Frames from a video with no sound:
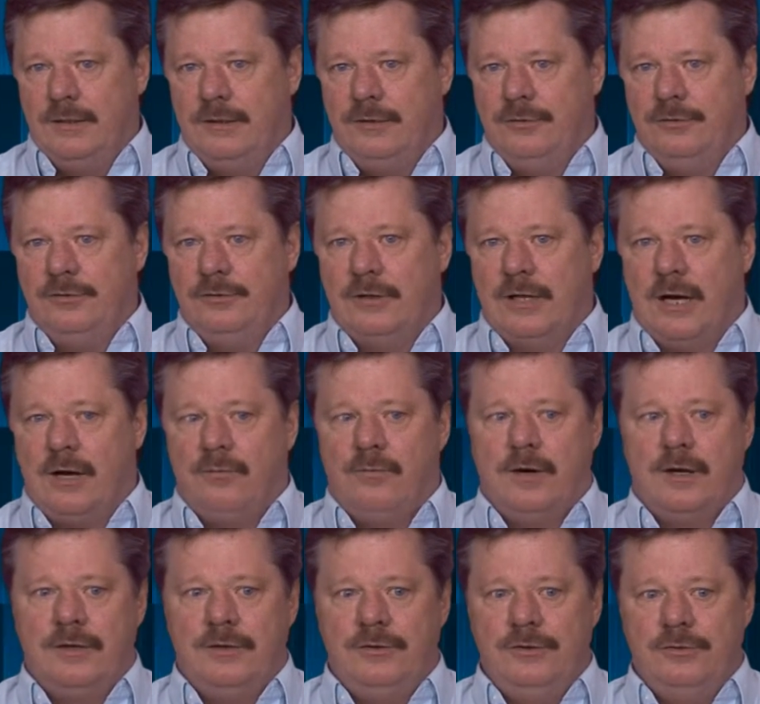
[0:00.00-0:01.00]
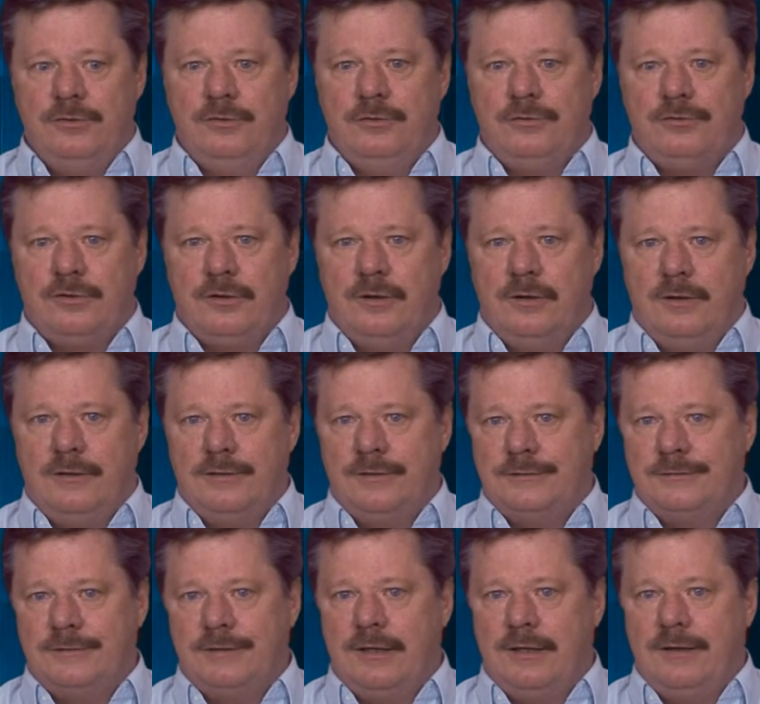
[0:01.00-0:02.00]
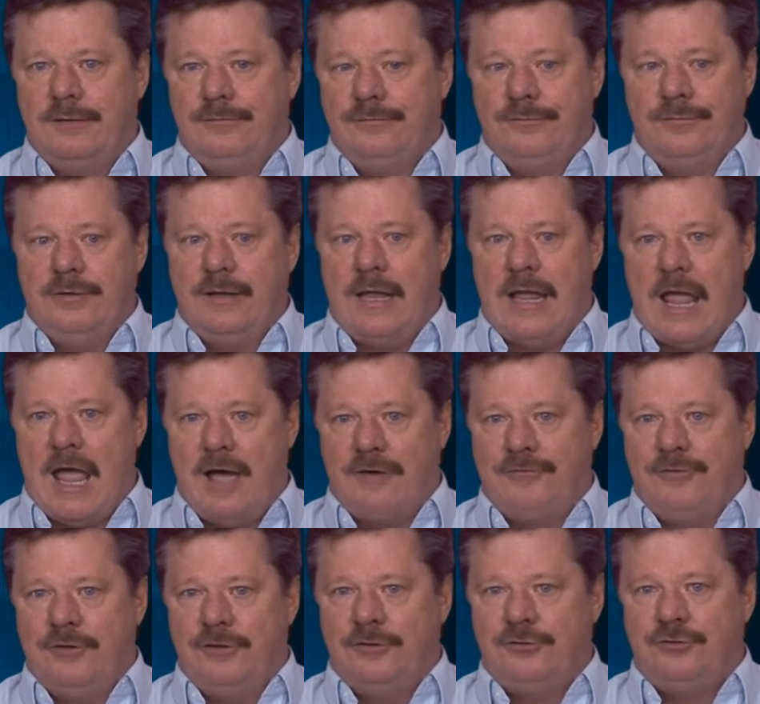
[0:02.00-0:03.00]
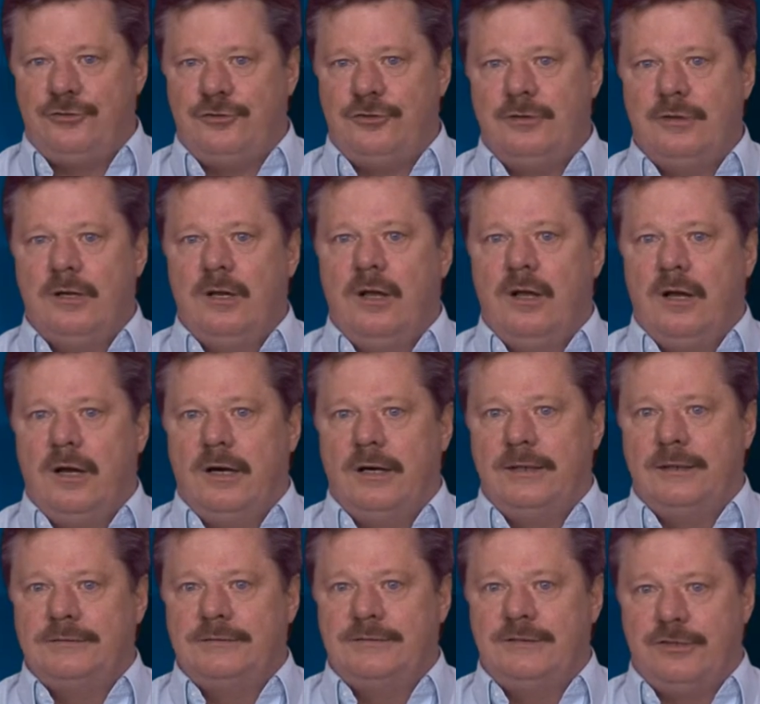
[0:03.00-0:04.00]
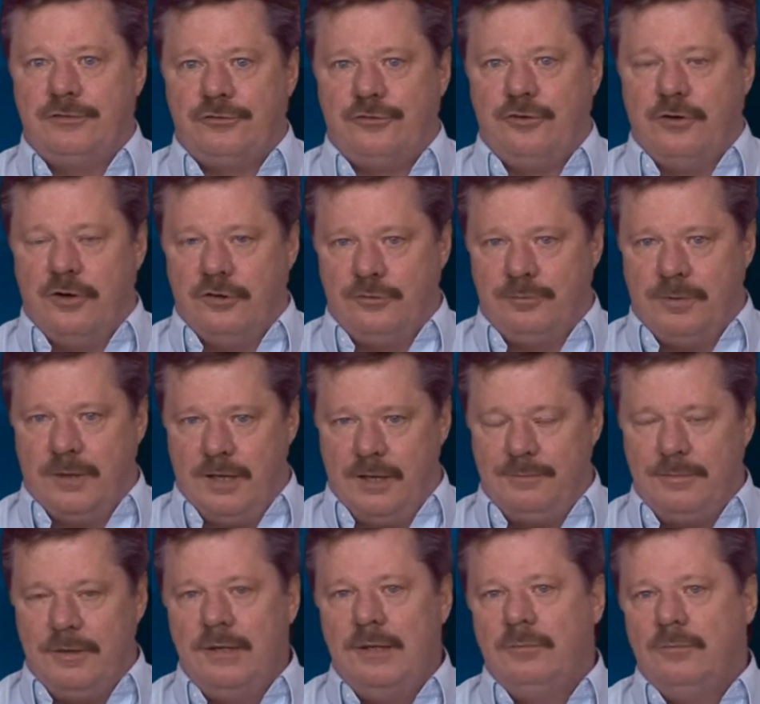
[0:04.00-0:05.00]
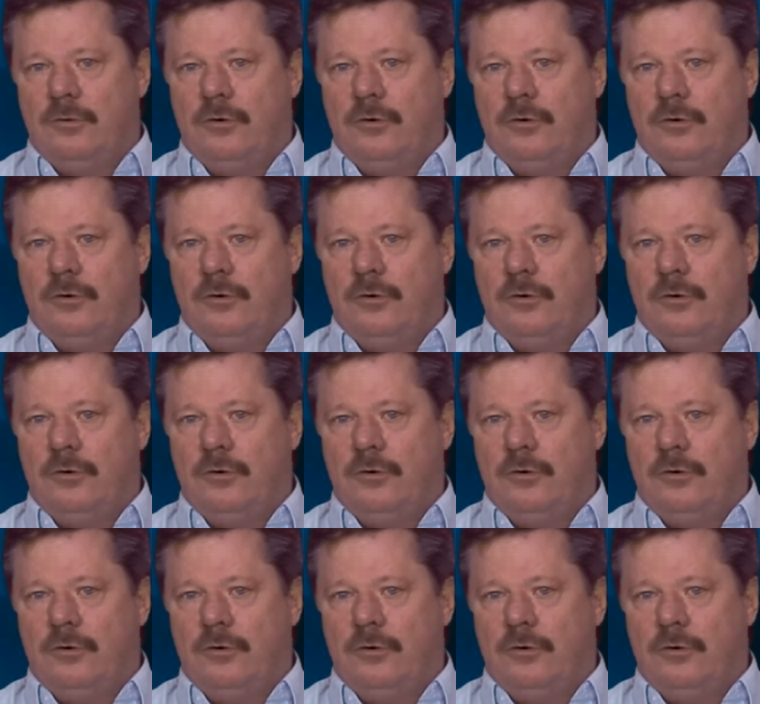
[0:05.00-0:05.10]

You do not want to use a 1/2-inch discharge pipe.